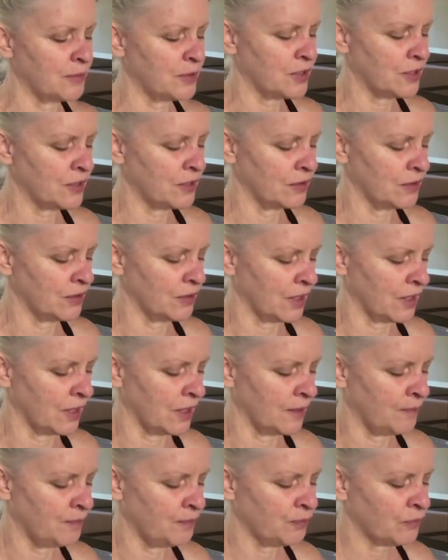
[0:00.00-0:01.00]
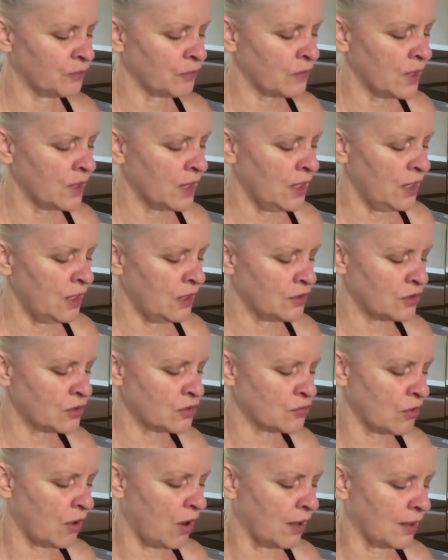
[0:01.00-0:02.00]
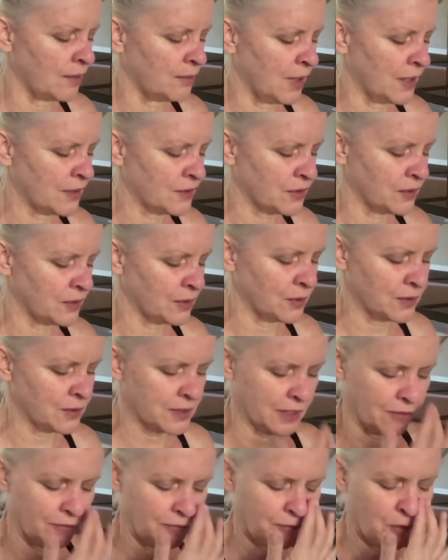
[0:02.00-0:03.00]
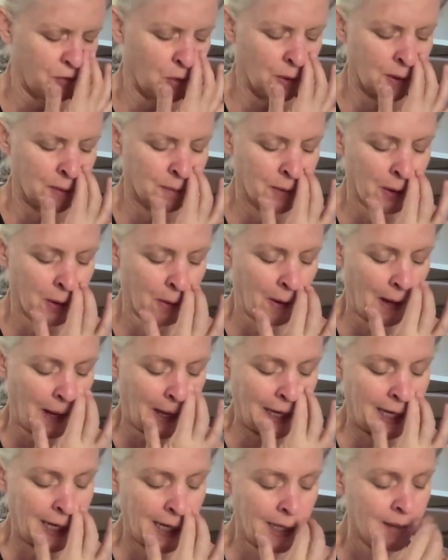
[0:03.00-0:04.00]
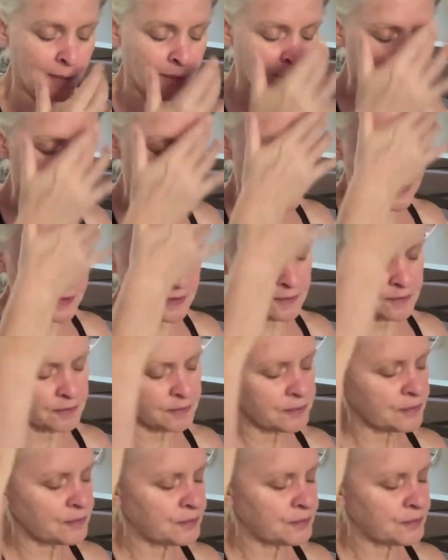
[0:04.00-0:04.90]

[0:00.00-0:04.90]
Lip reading: up to the strong muscles that form your hips.